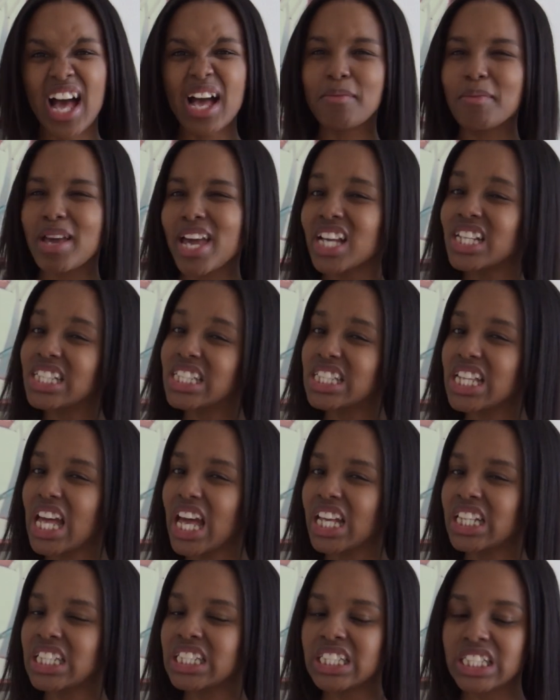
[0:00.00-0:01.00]
that makes
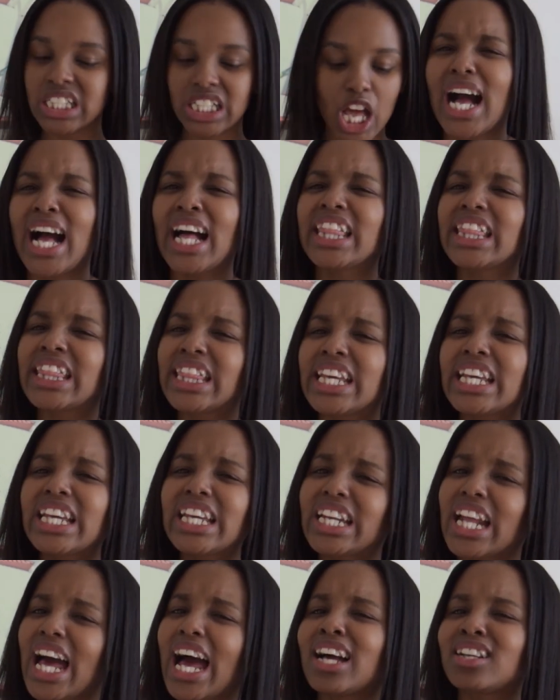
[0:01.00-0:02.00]
sense. I
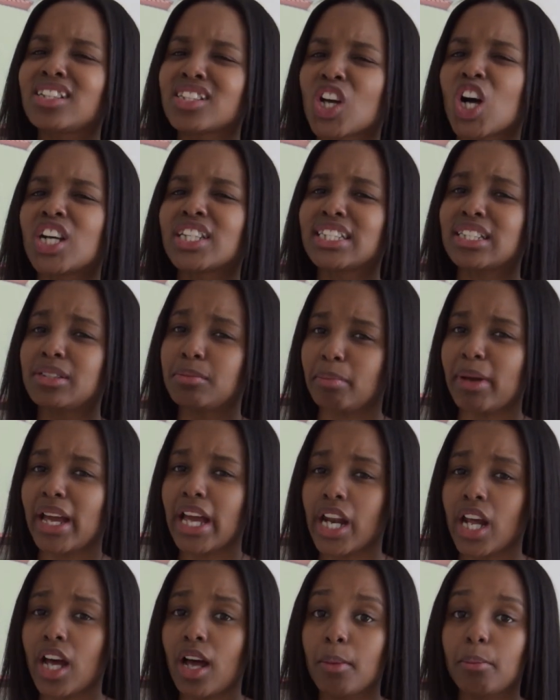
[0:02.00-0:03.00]
think it has gotten
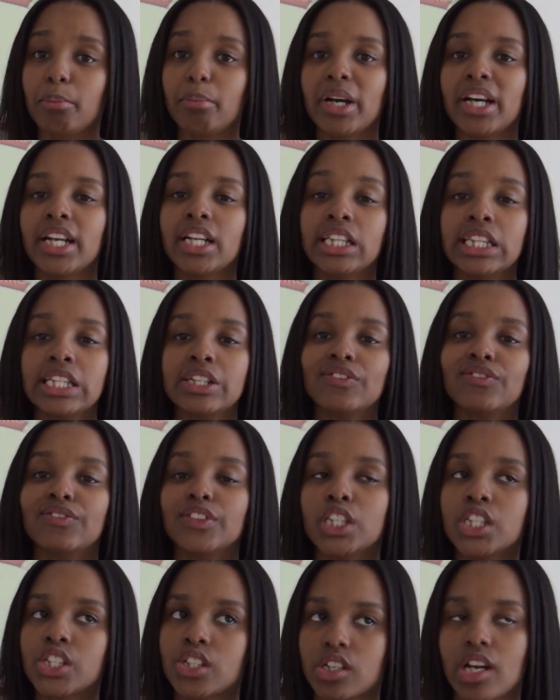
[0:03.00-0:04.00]
better, but in the
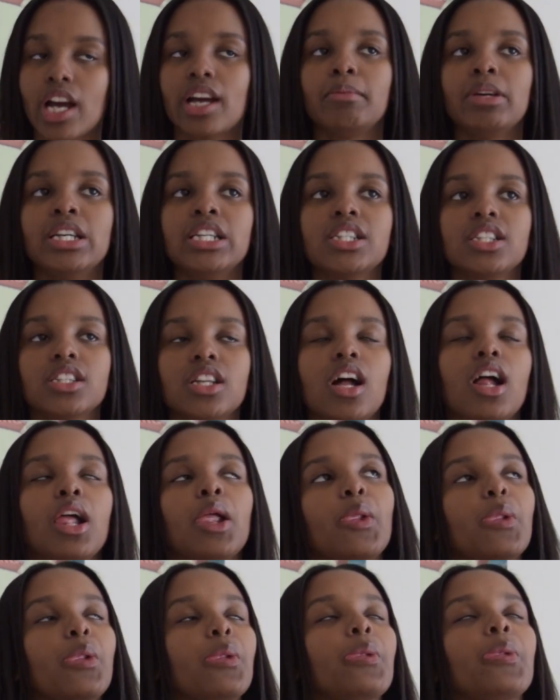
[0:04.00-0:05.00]
first trimester,
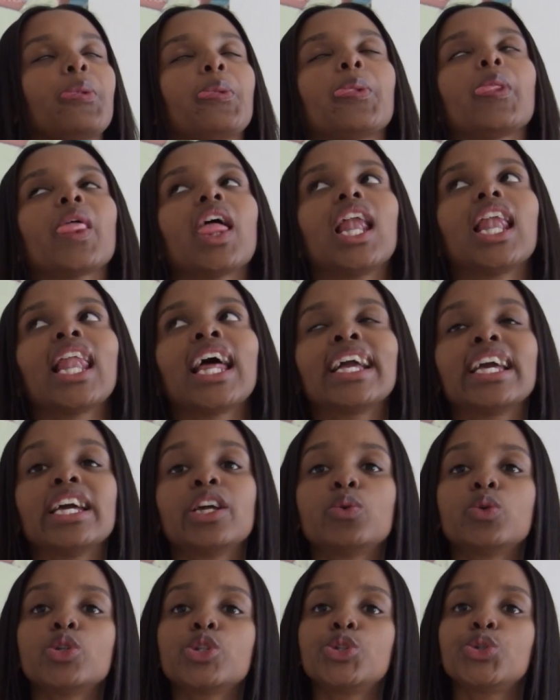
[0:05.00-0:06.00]
like
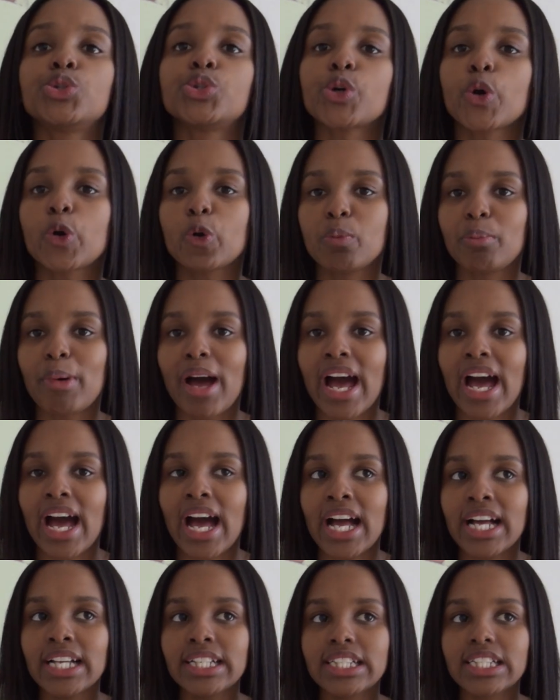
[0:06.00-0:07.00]
it was so
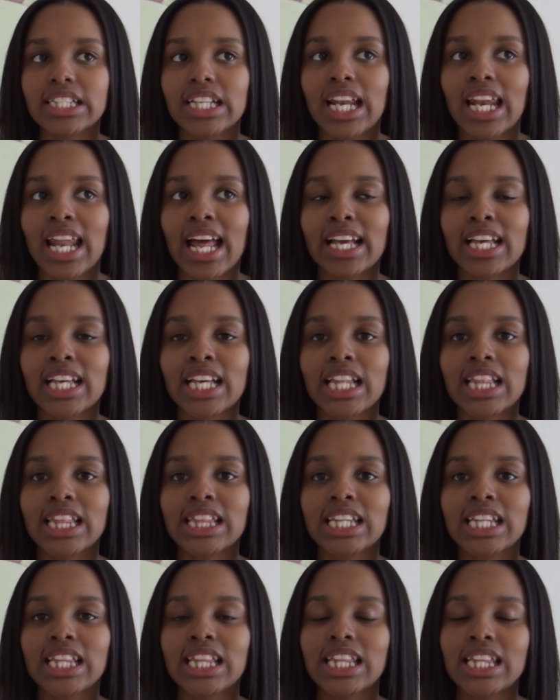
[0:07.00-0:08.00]
bad. Like
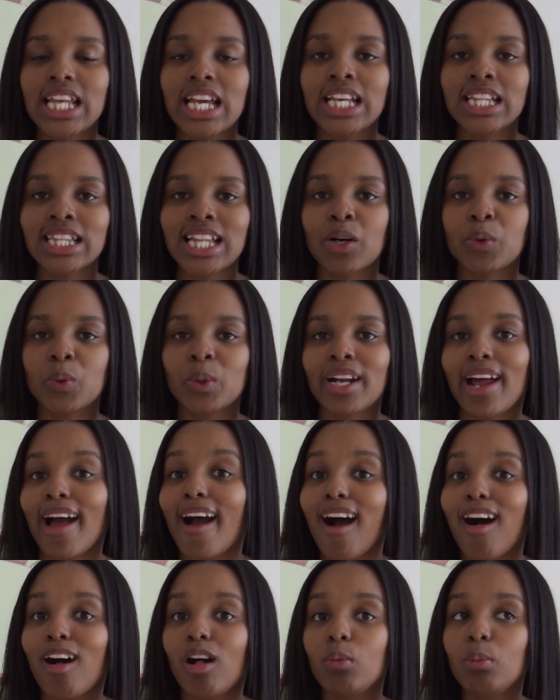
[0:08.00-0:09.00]
the thing that would
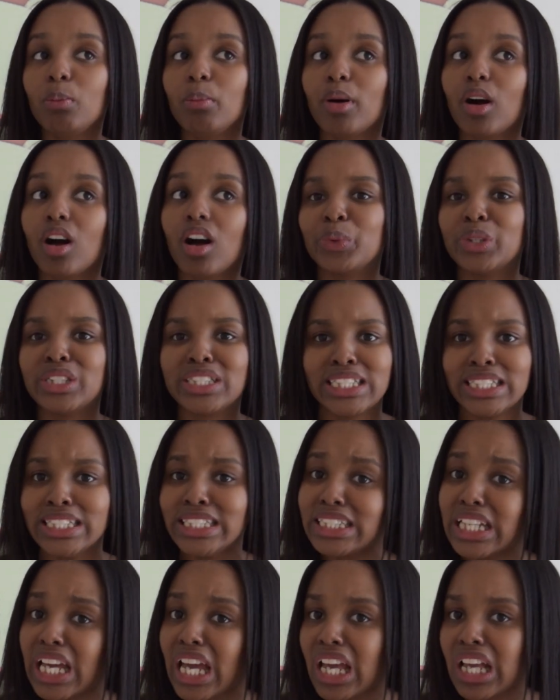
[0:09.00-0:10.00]
help was
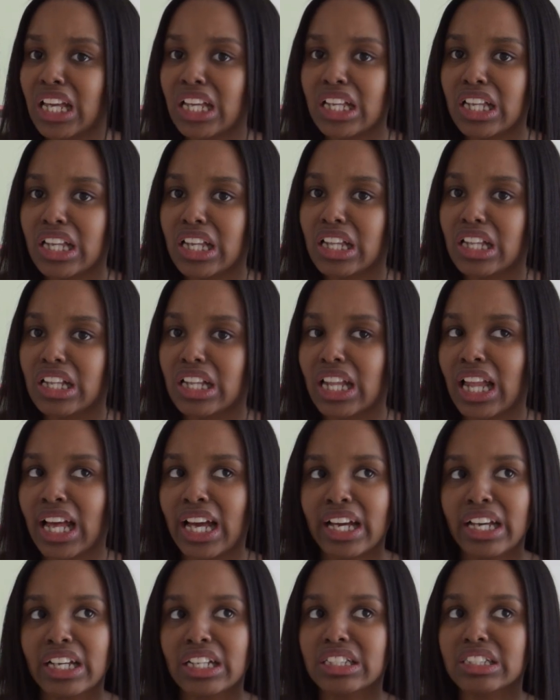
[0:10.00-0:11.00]
eating.
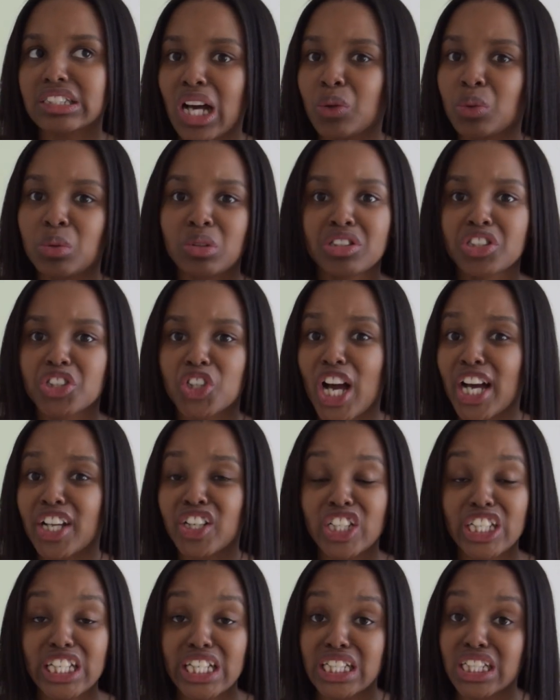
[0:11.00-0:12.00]
Like I would try
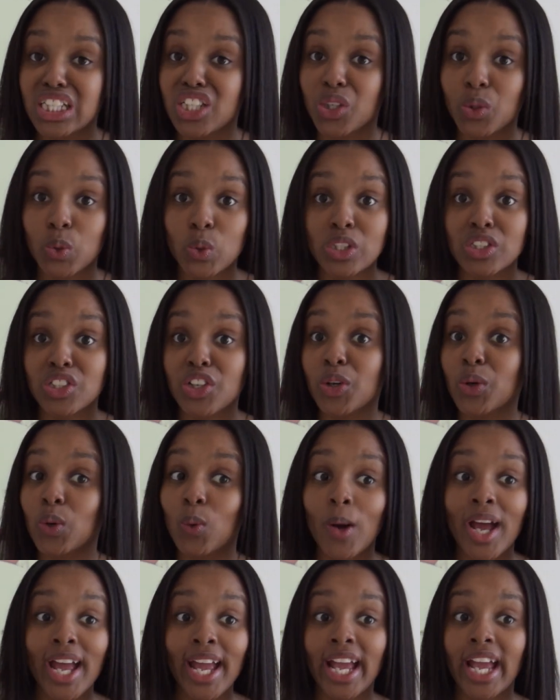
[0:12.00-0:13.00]
to eat the nausea
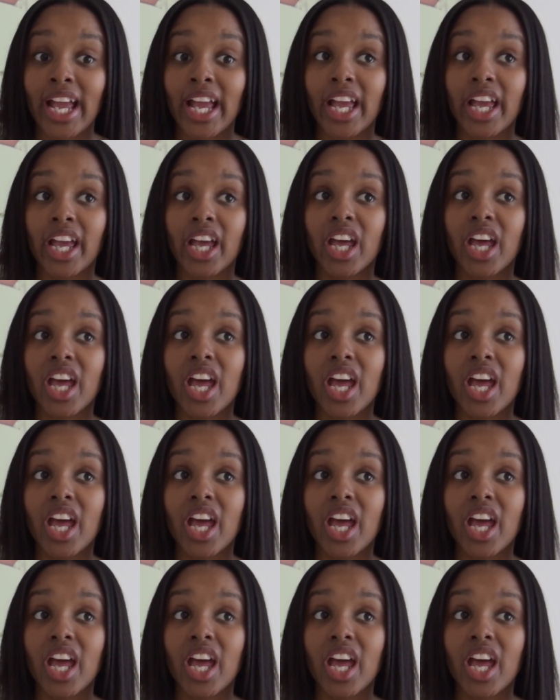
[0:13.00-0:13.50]
away,